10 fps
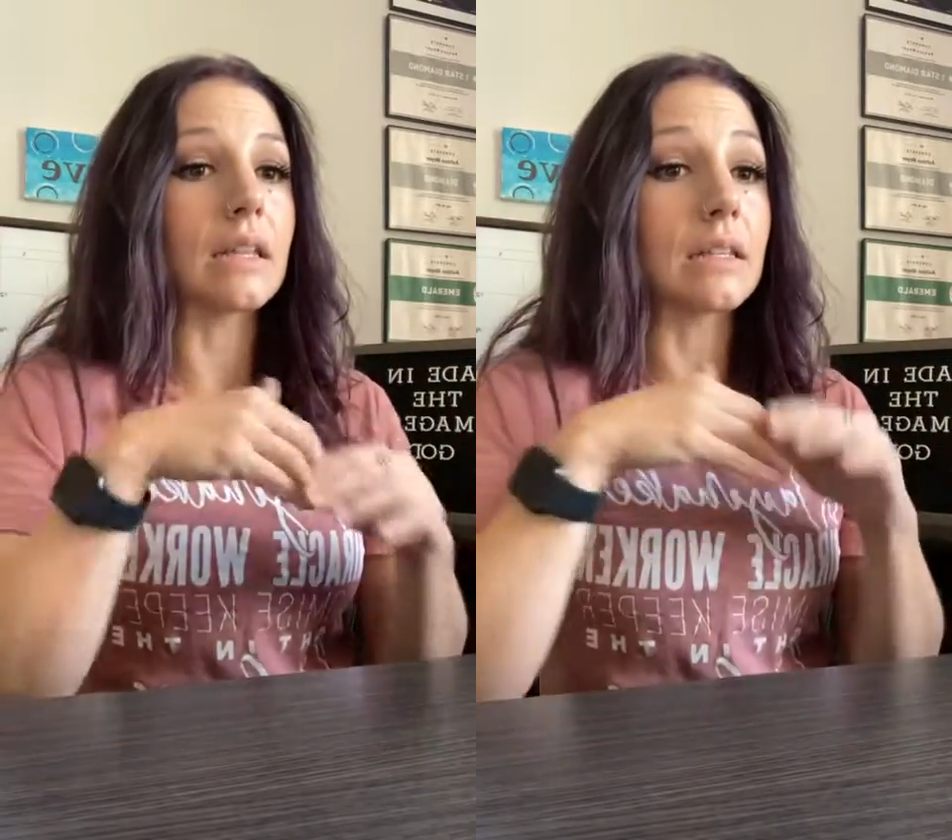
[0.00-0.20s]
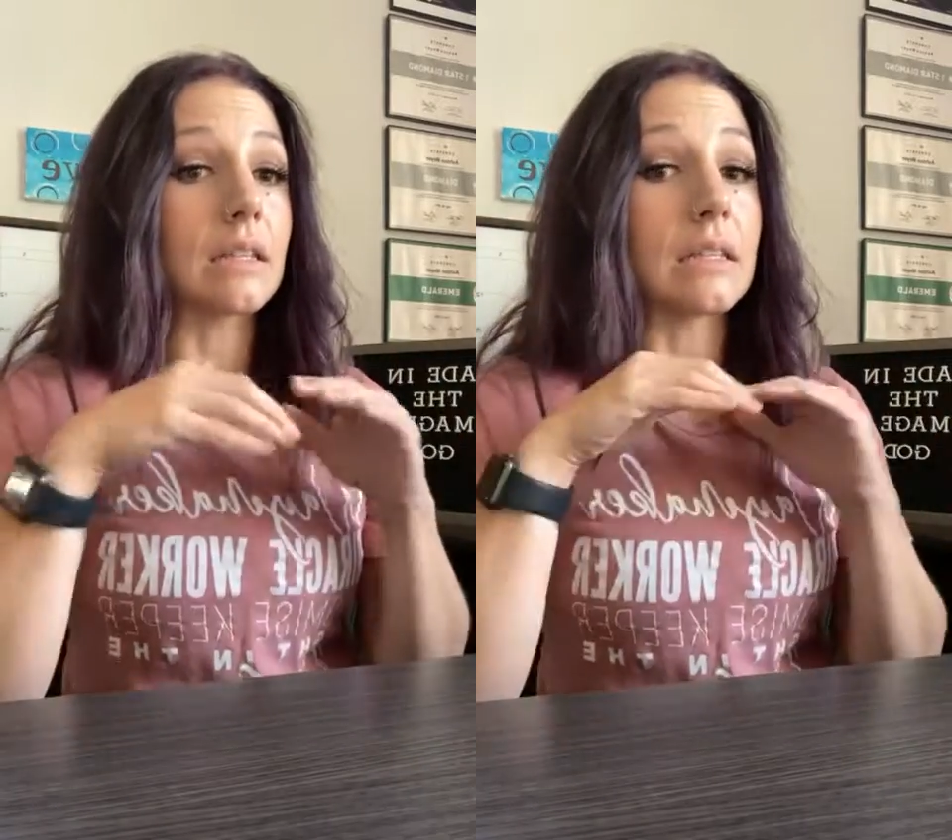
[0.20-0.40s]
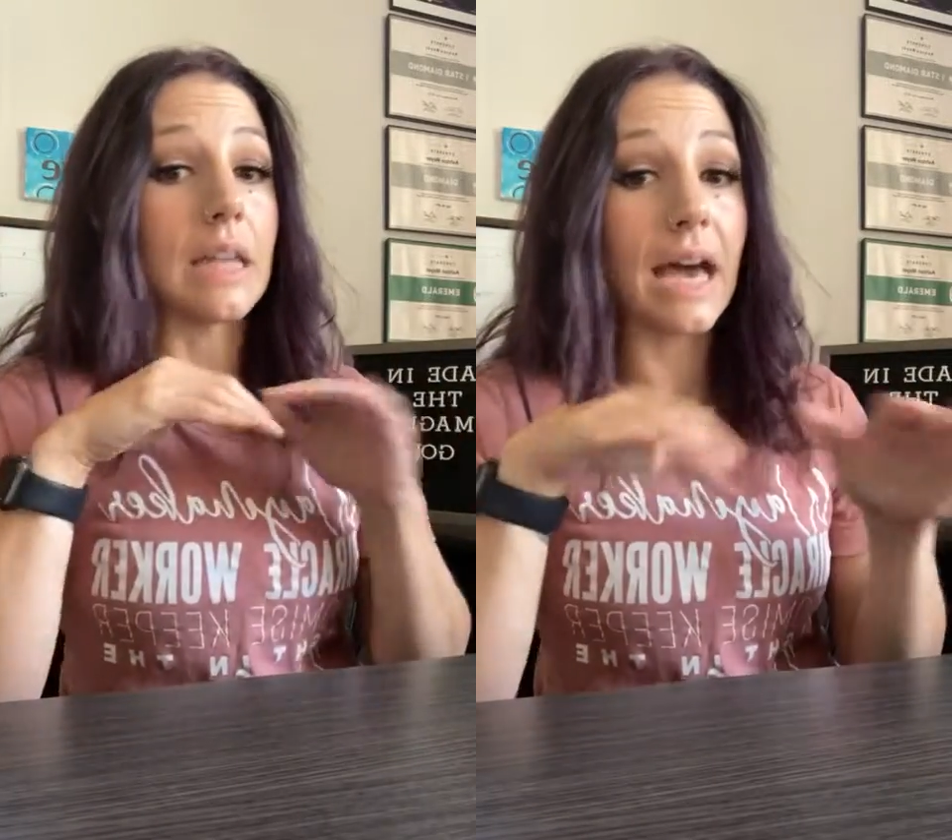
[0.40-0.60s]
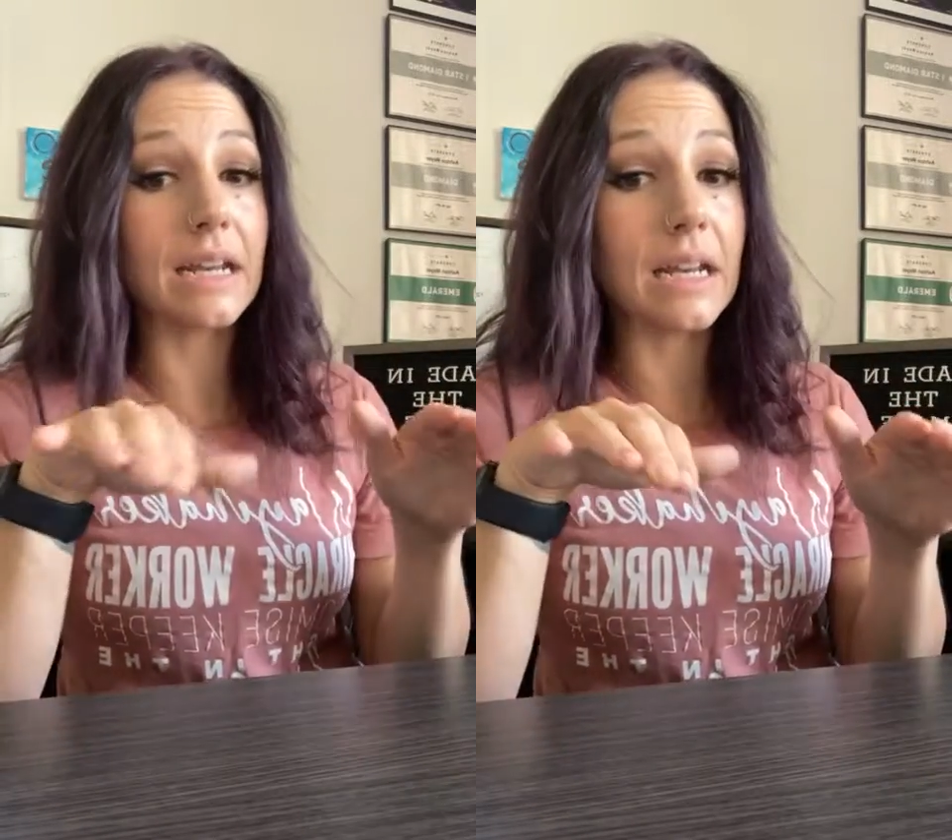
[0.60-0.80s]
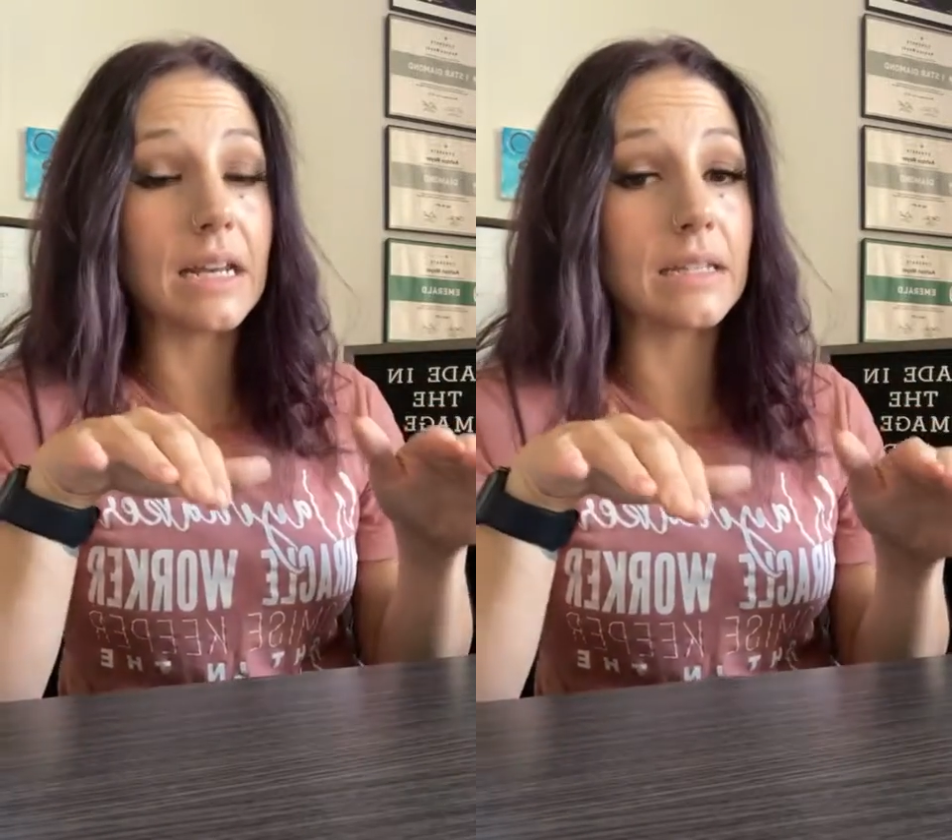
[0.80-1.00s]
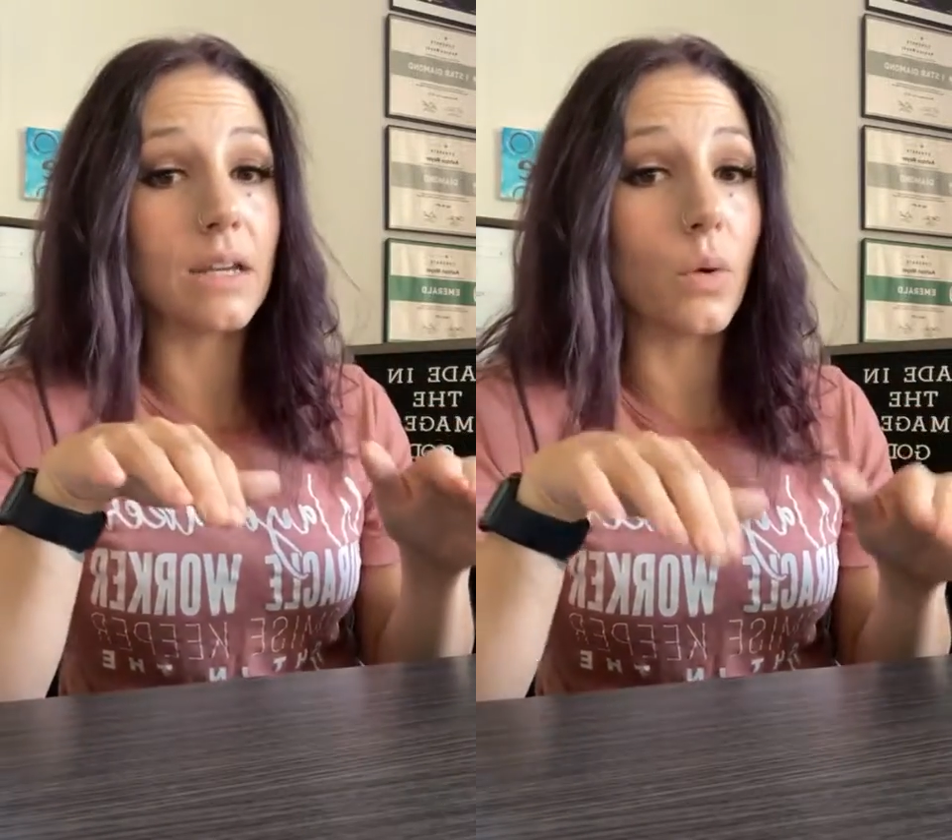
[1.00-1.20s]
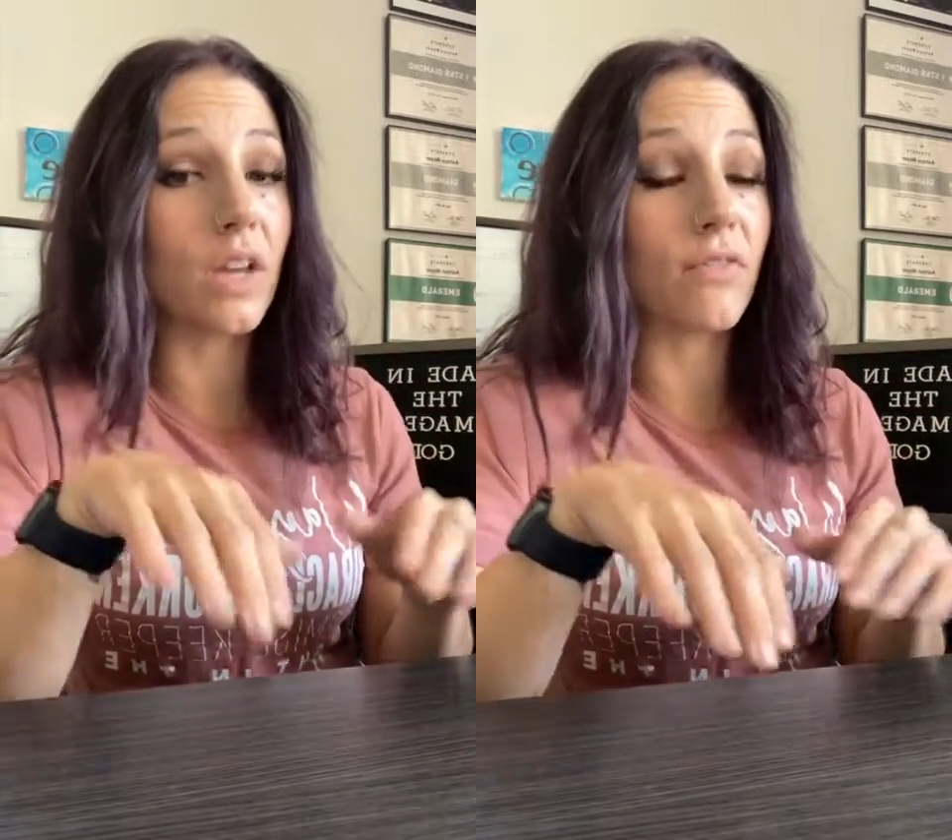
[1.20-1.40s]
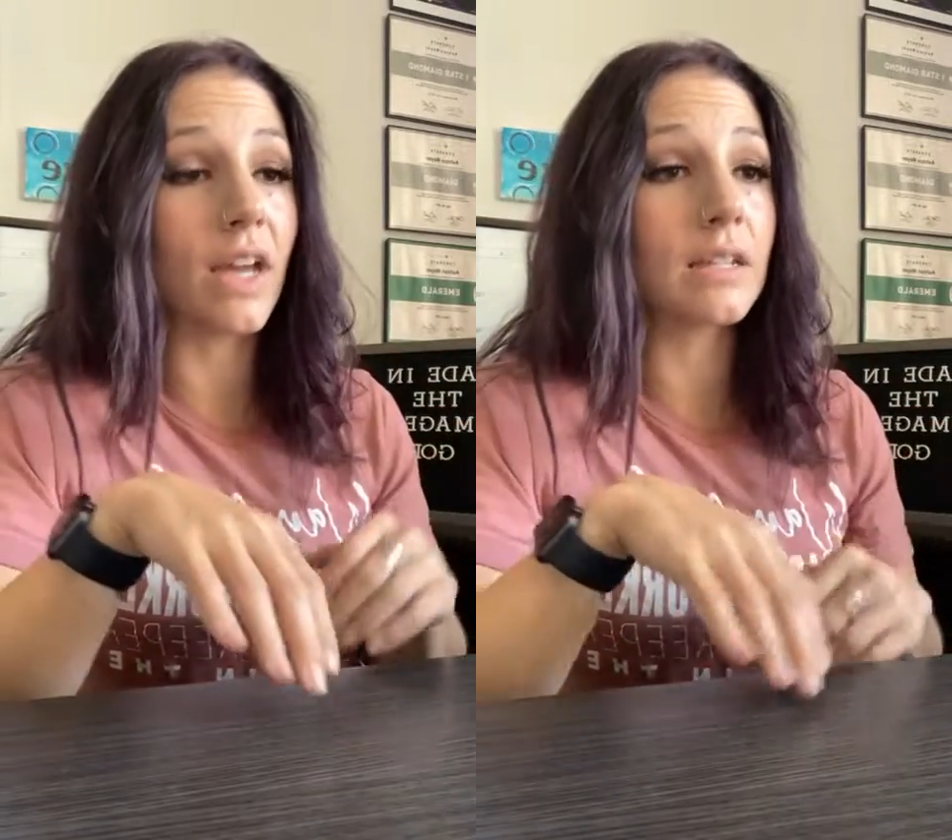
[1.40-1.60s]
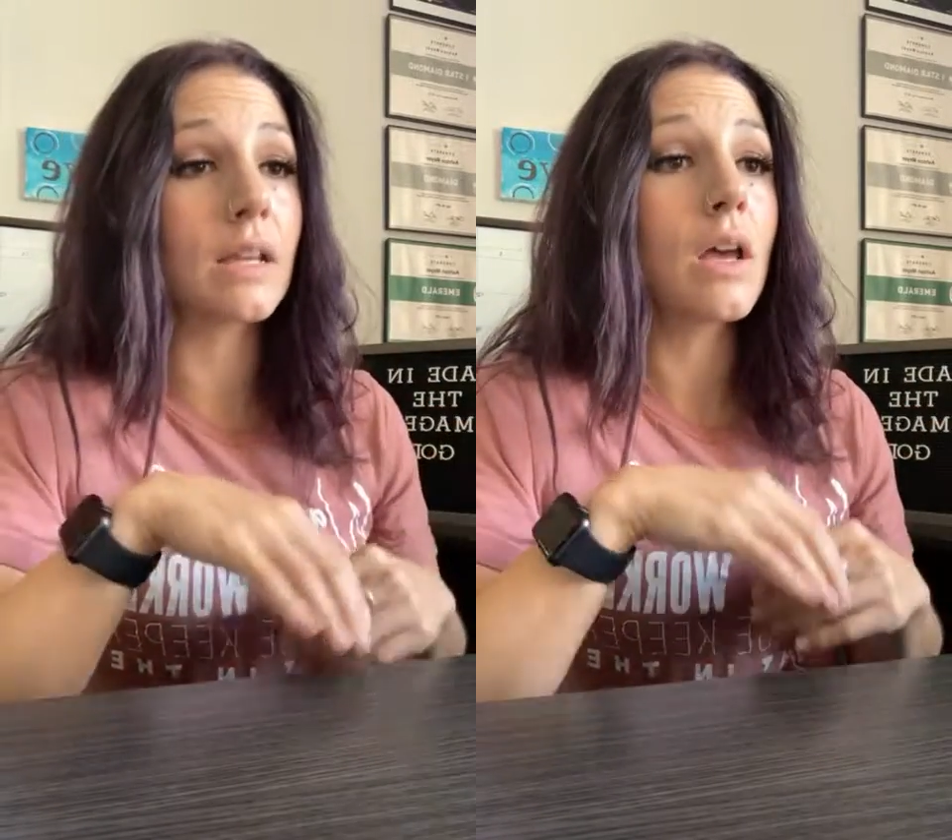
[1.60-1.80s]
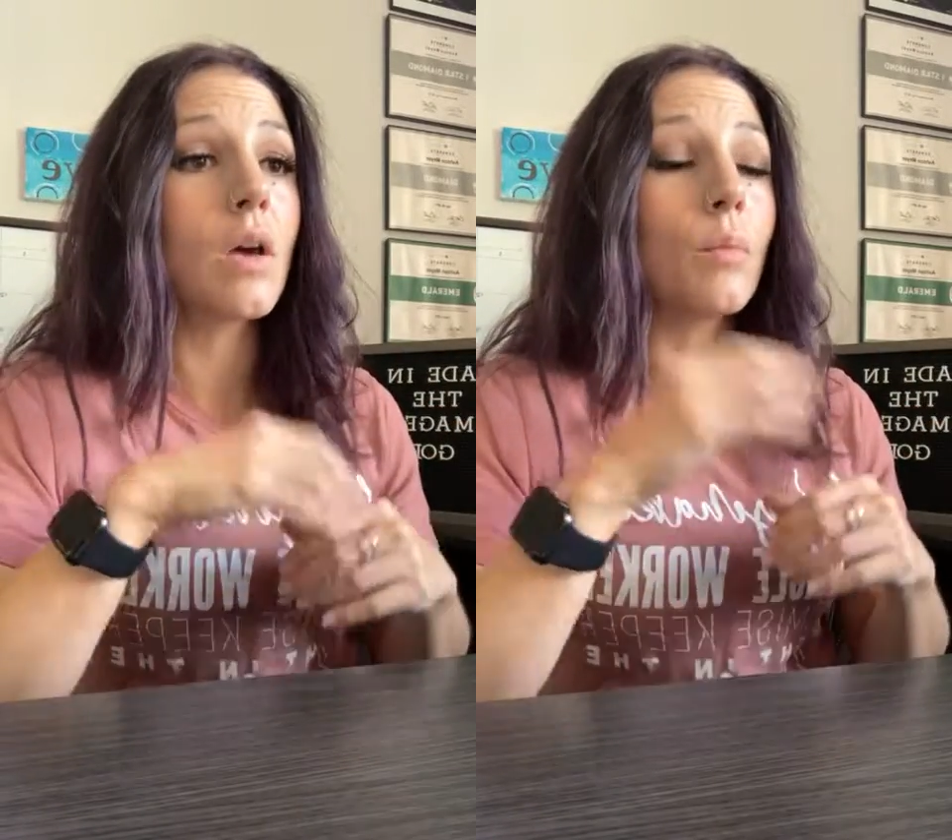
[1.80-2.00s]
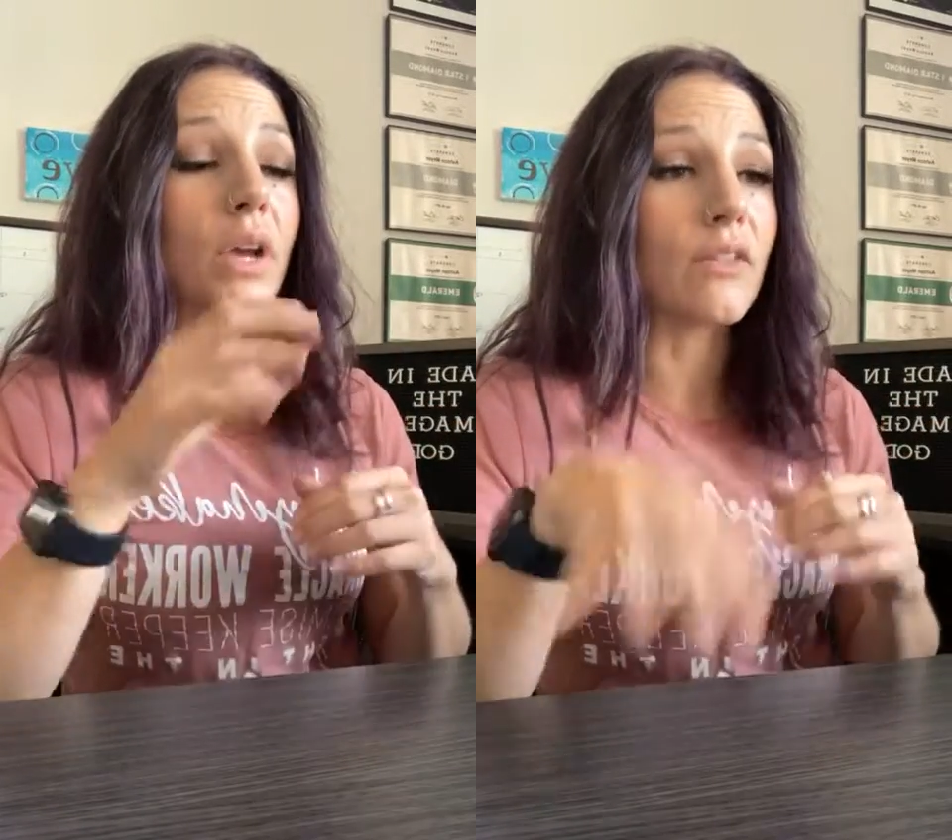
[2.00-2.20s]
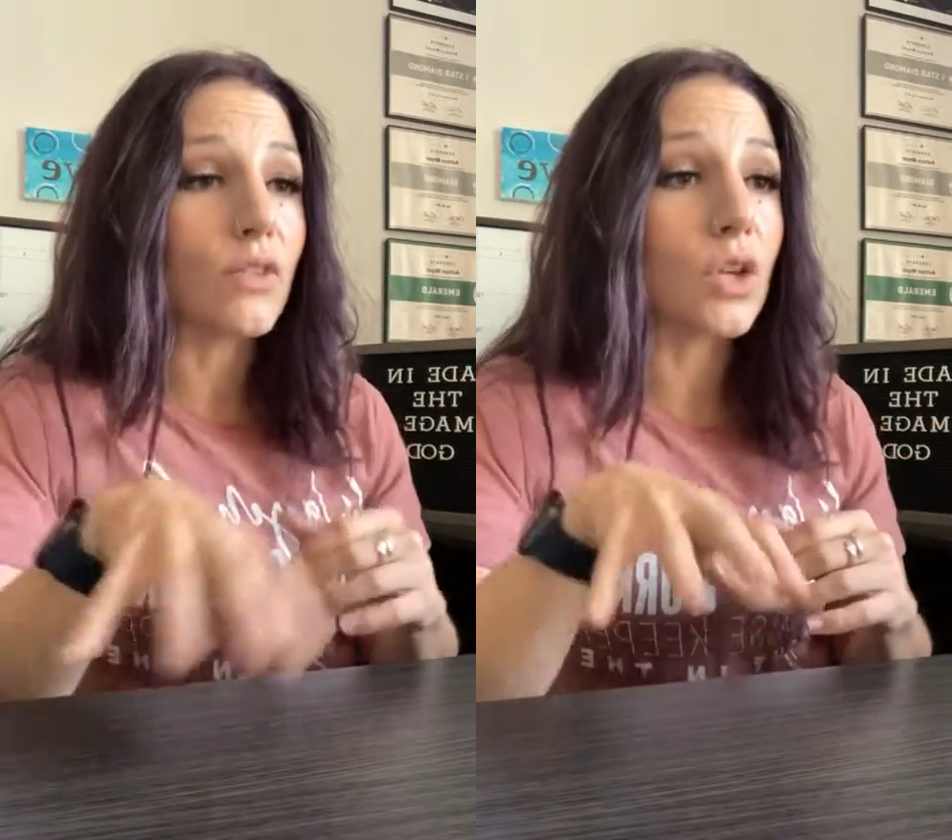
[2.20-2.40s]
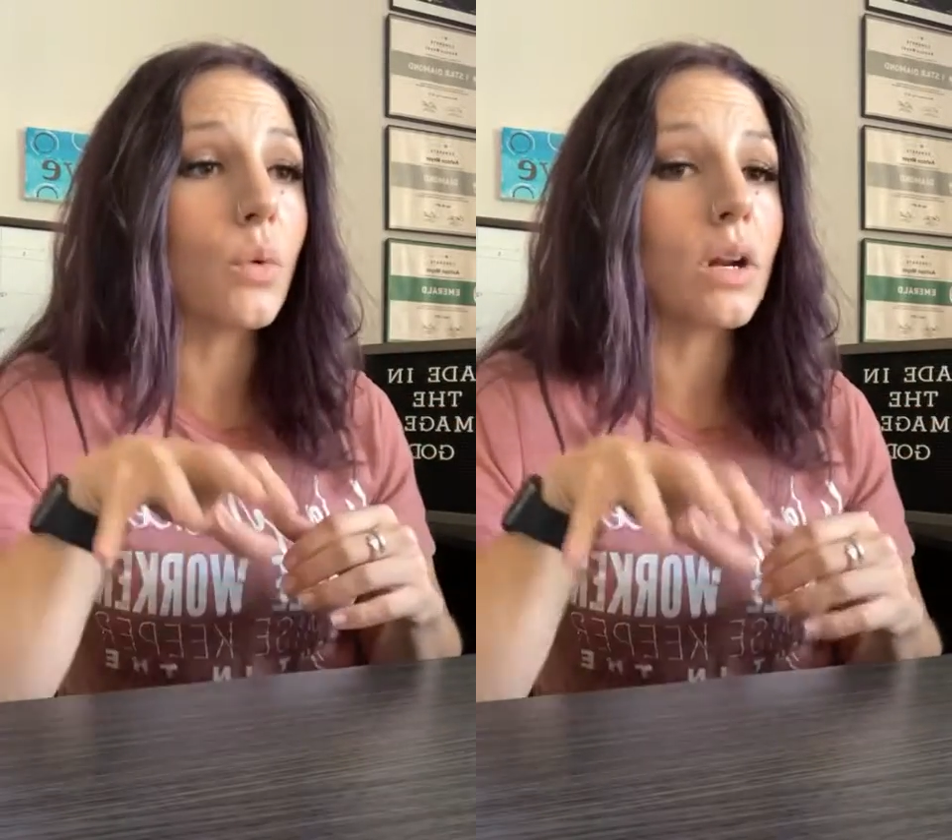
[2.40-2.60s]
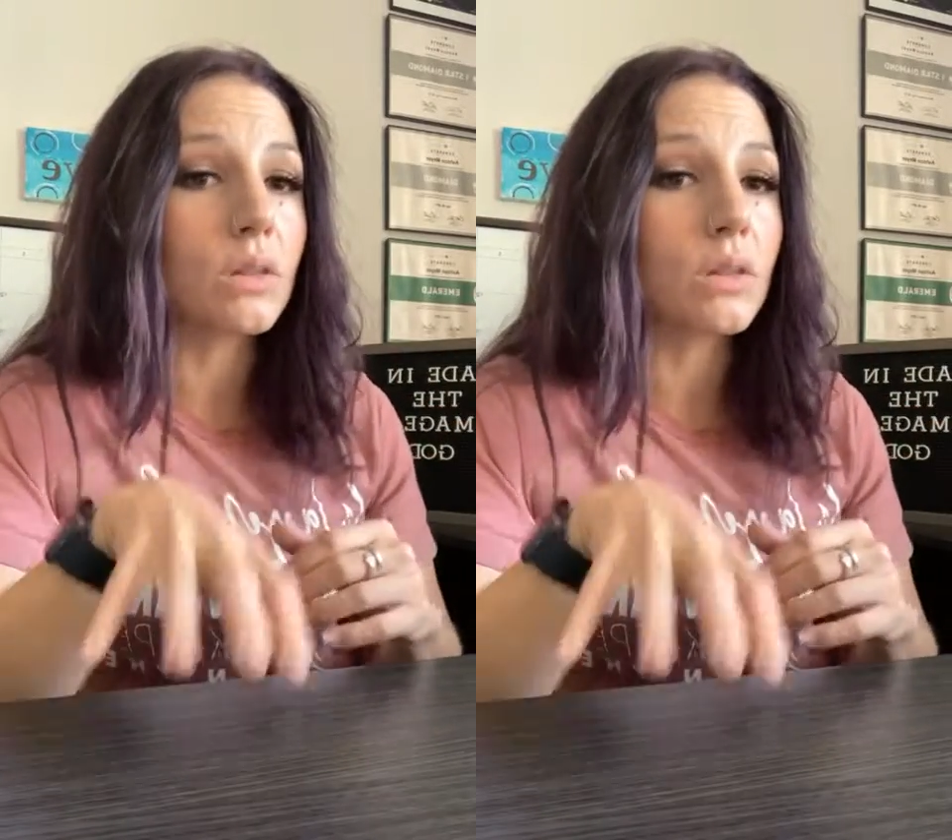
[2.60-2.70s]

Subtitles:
This is not an easy quick fix. But if you are